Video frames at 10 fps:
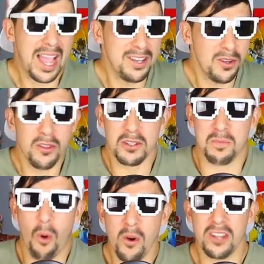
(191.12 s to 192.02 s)
I know there's
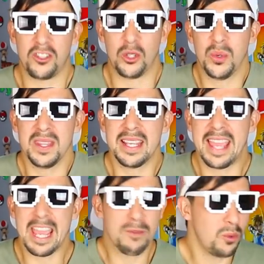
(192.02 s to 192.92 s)
more to do in the
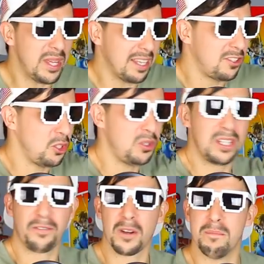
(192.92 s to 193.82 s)
game, and we could do
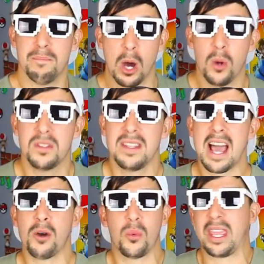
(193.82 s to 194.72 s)
different modes
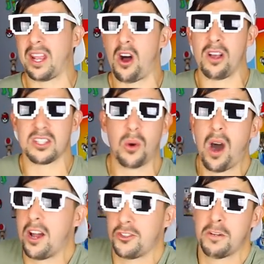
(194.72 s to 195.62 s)
now, and we could also one
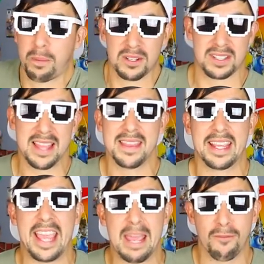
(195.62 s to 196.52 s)
hundred percent the
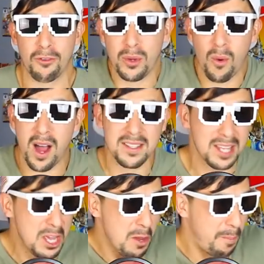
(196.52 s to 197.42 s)
game if we want,
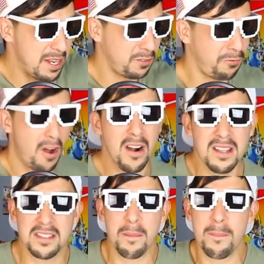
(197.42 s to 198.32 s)
but as far
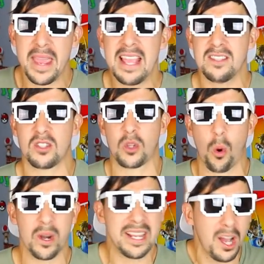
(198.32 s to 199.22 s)
as the main
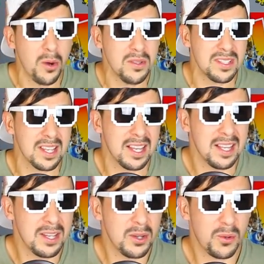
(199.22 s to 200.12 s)
story goes,
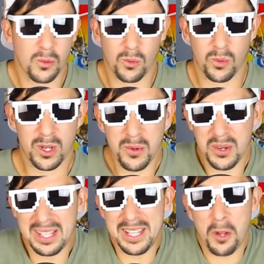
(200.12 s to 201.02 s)
we were
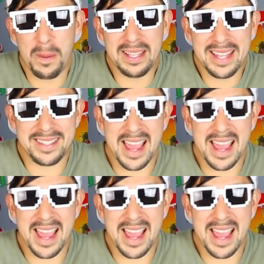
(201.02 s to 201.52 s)
a little bit let